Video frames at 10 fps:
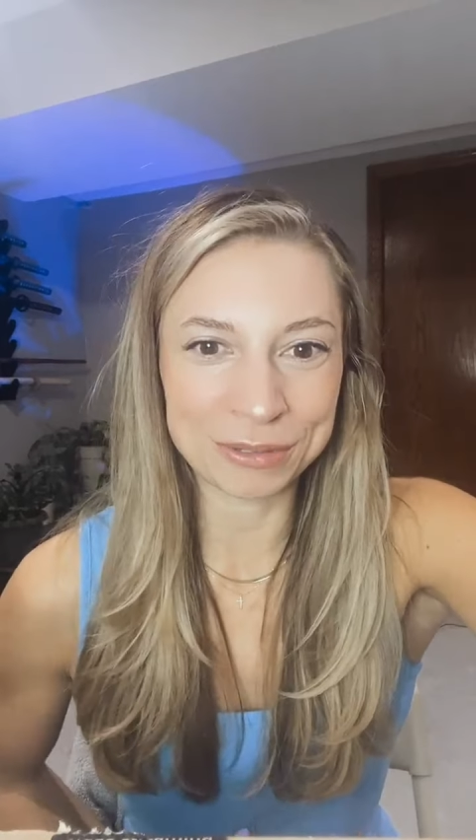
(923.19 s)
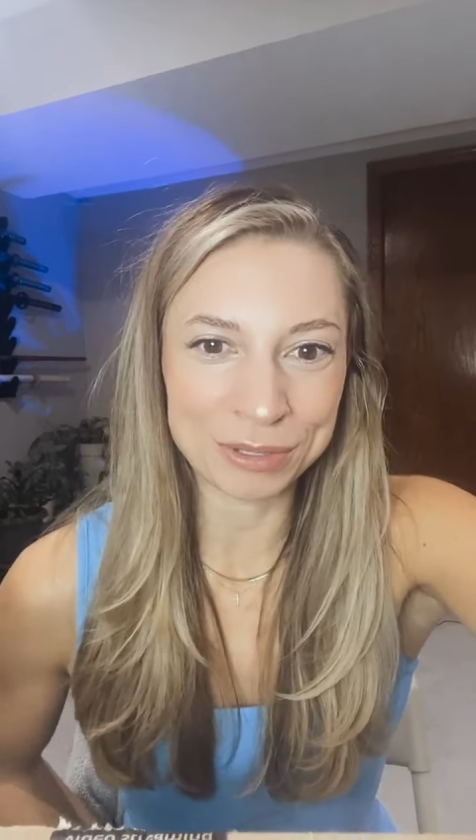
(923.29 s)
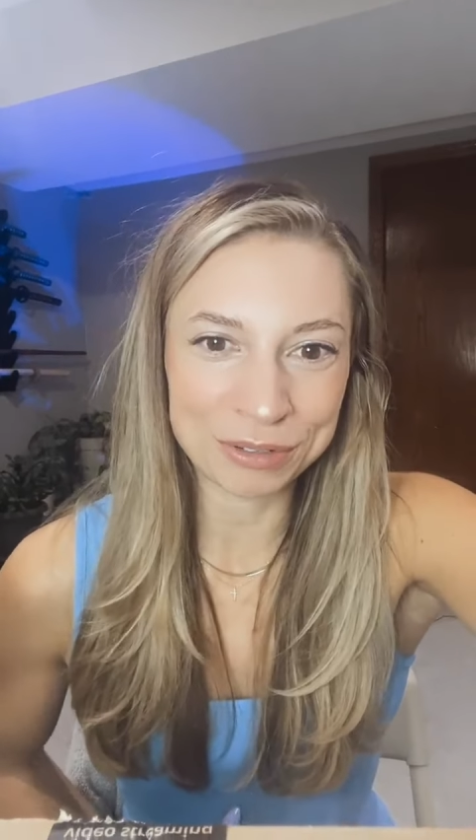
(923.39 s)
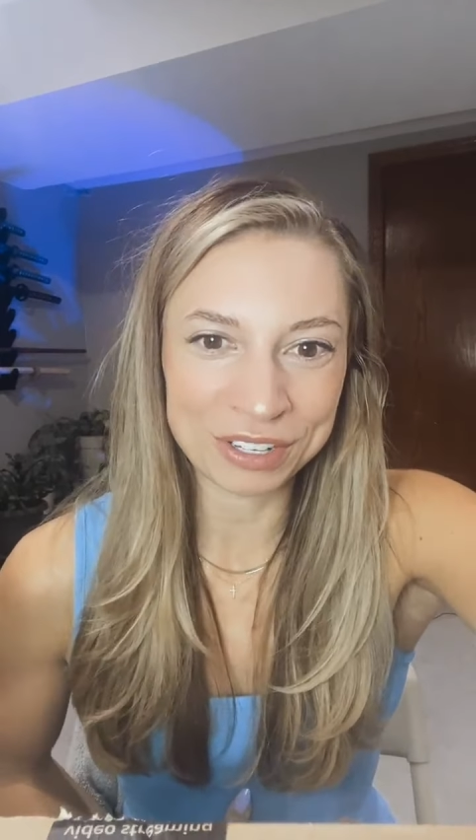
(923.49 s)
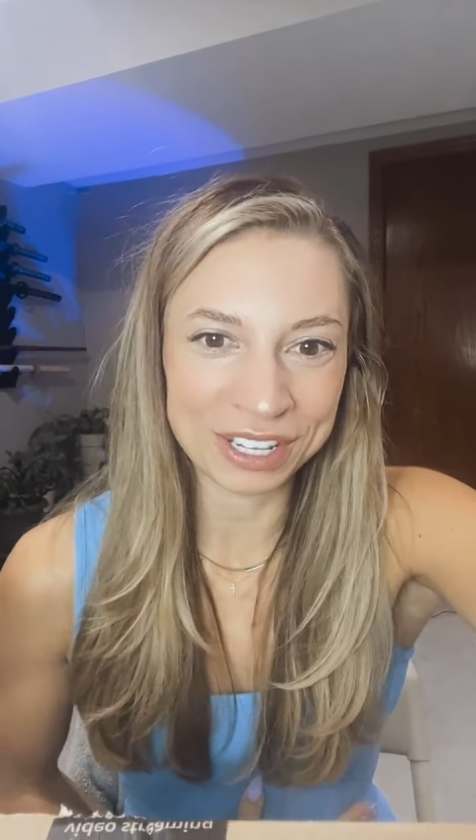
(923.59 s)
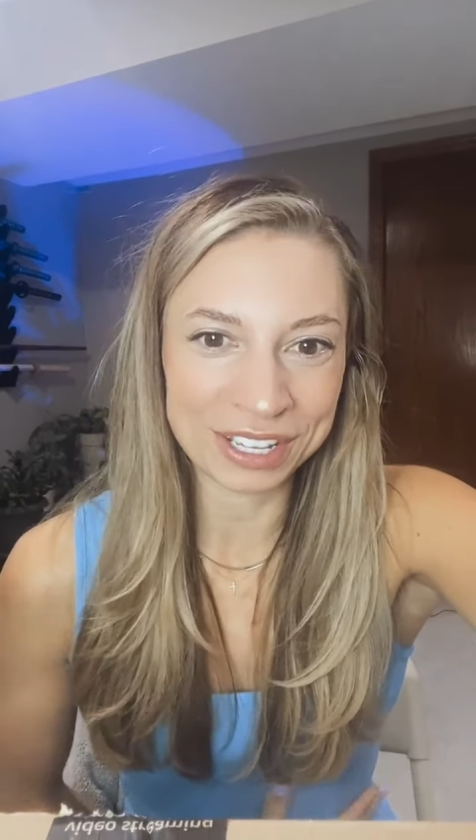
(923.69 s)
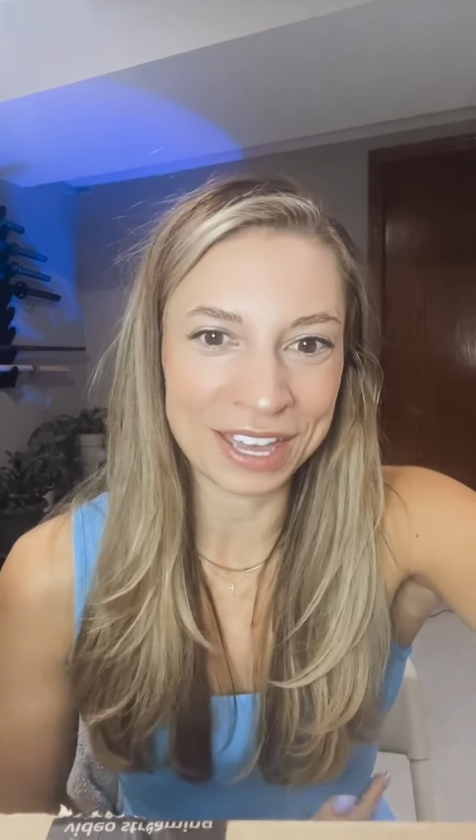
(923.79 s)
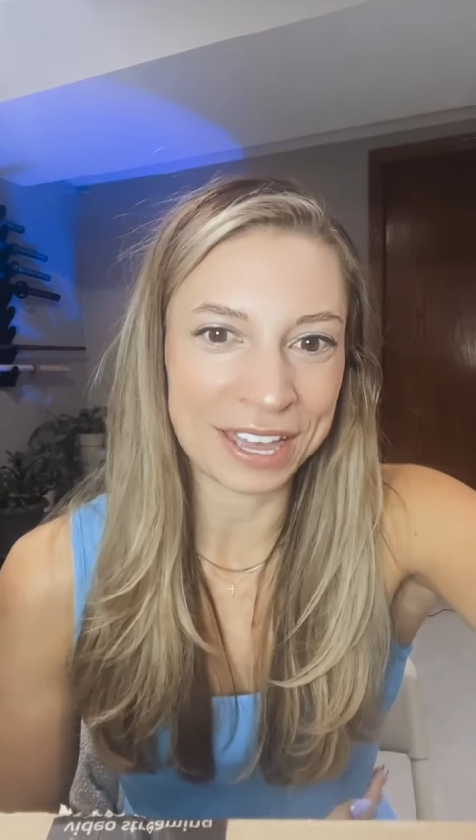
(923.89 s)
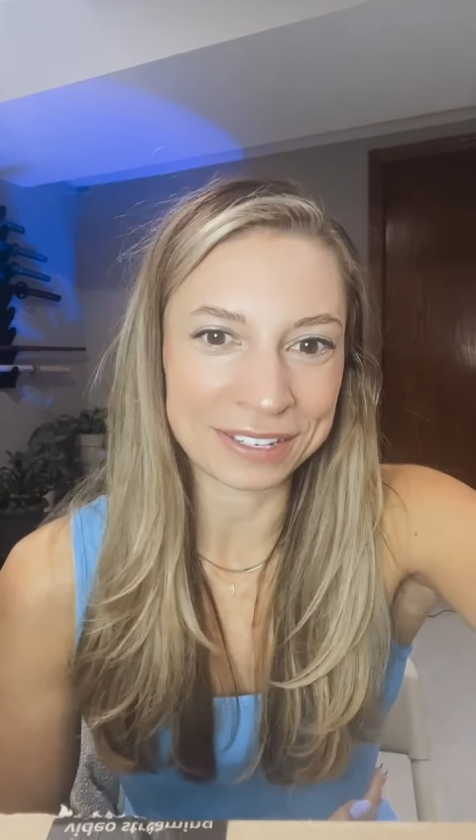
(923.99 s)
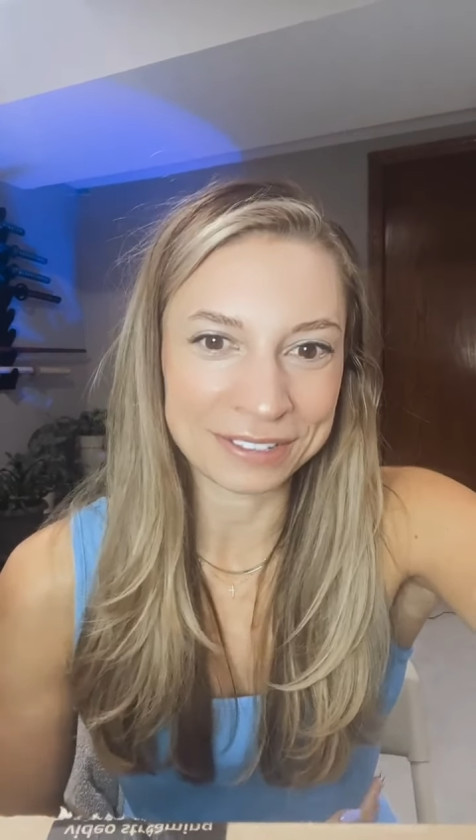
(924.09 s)
community
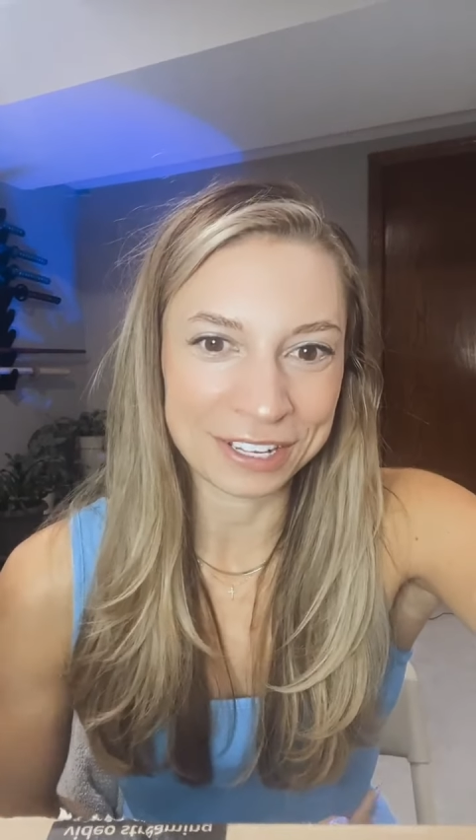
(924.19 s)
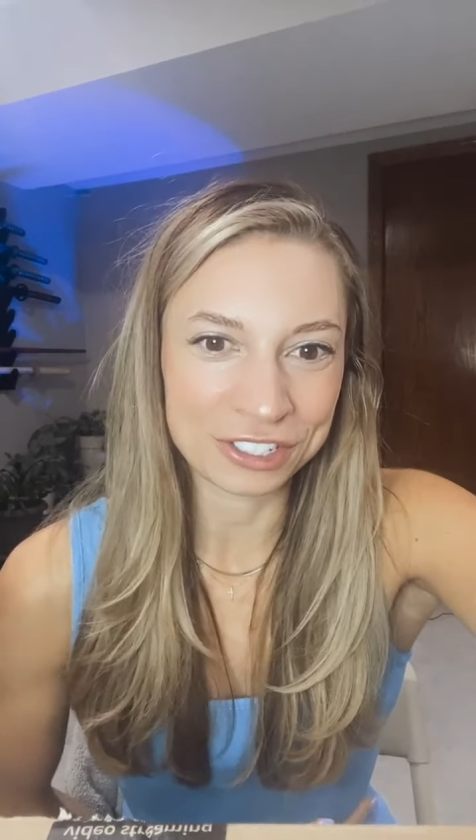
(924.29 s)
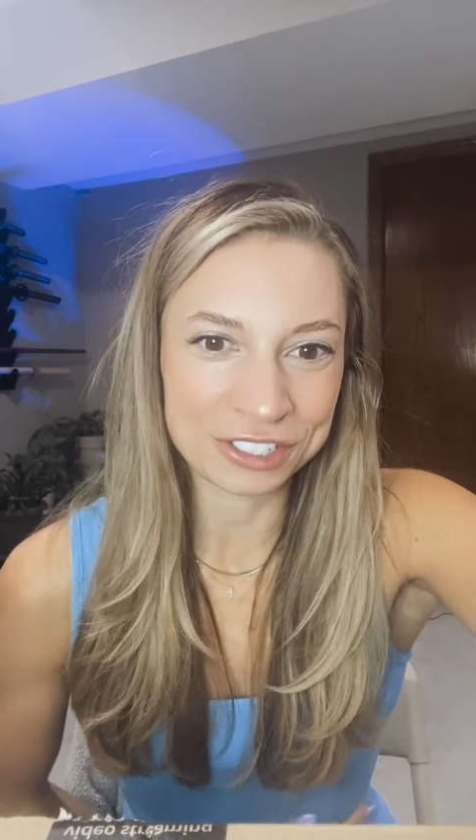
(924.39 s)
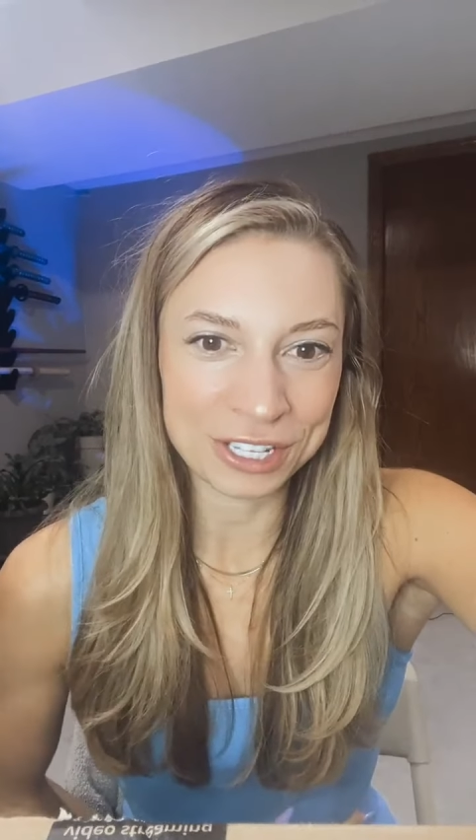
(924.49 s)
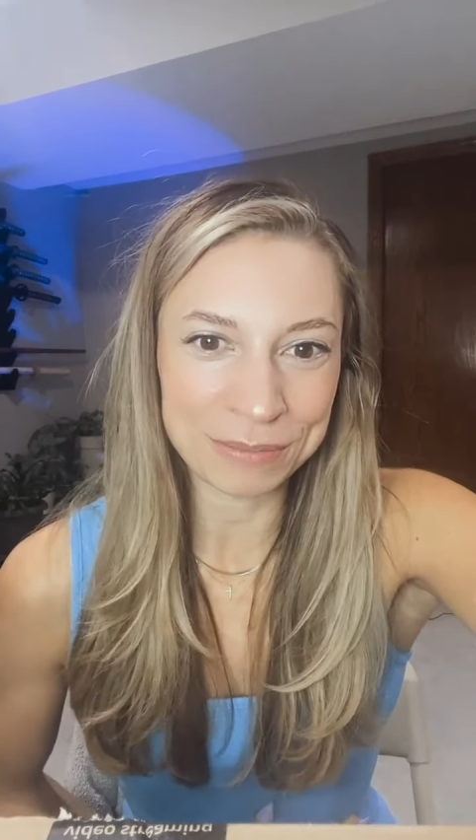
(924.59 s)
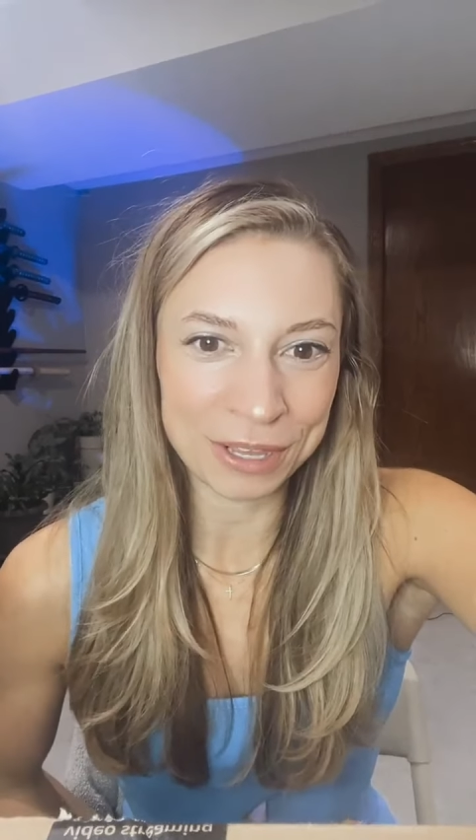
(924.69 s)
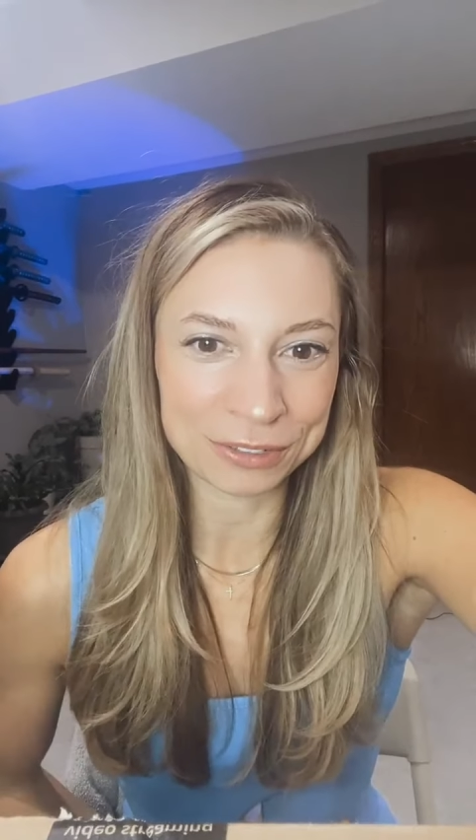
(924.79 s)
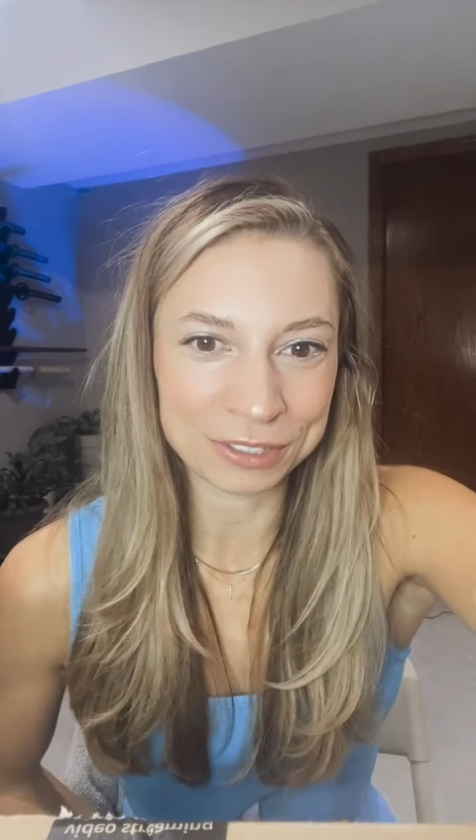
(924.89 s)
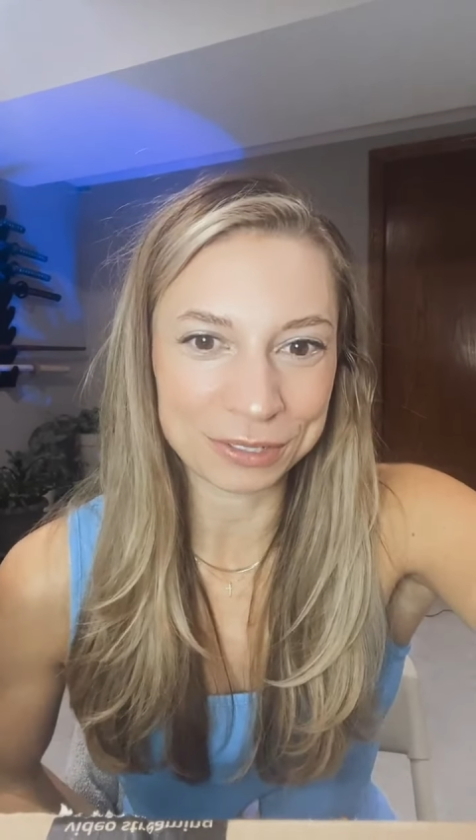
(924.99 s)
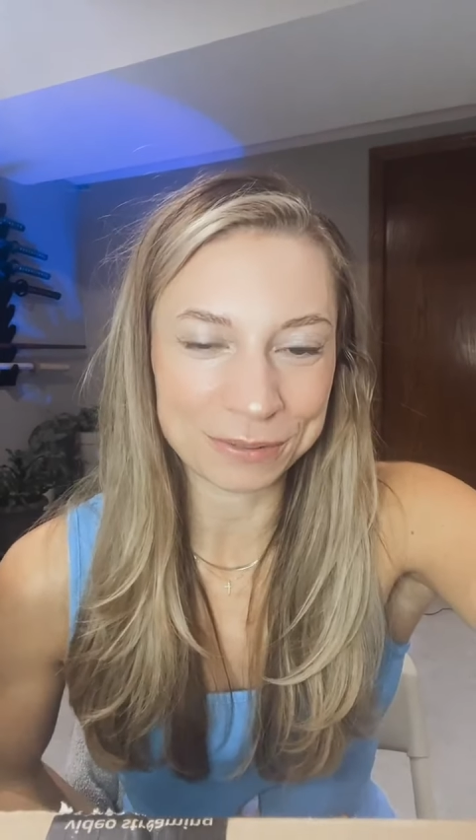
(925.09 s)
again. I just
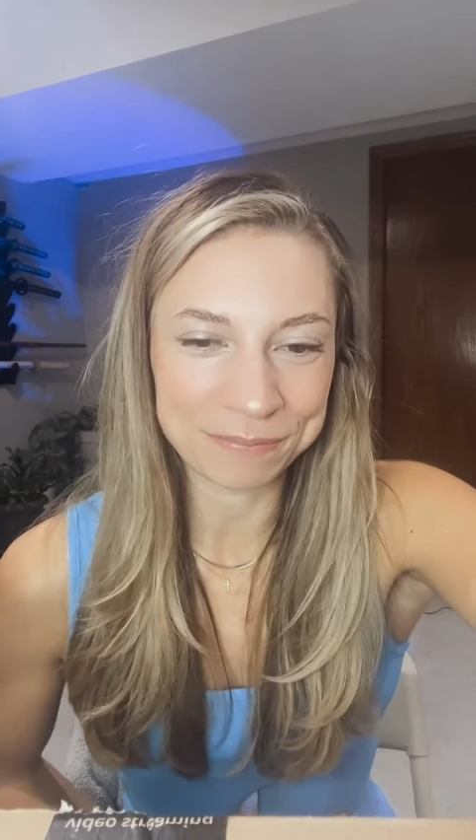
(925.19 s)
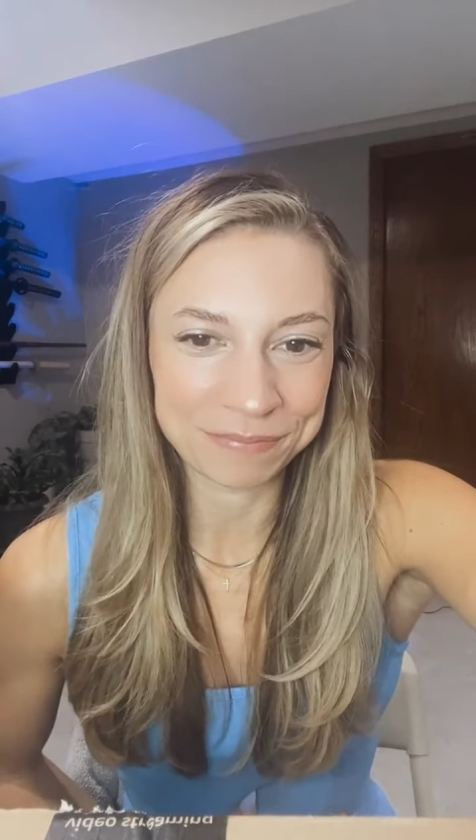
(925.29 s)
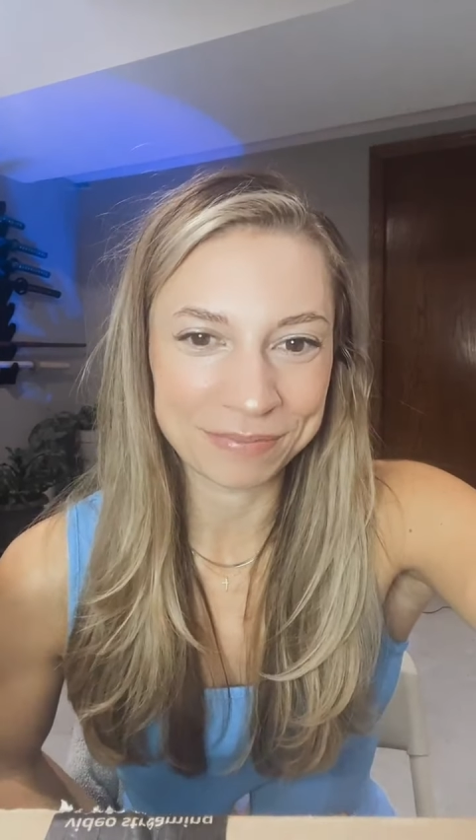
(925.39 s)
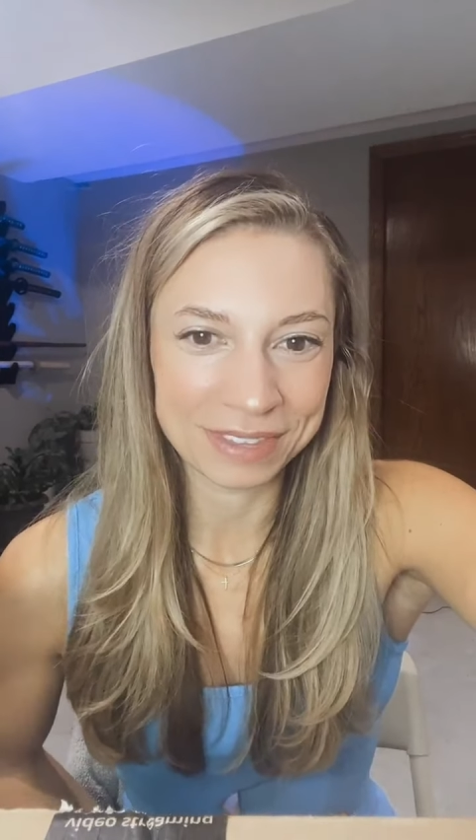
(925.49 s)
emailed you.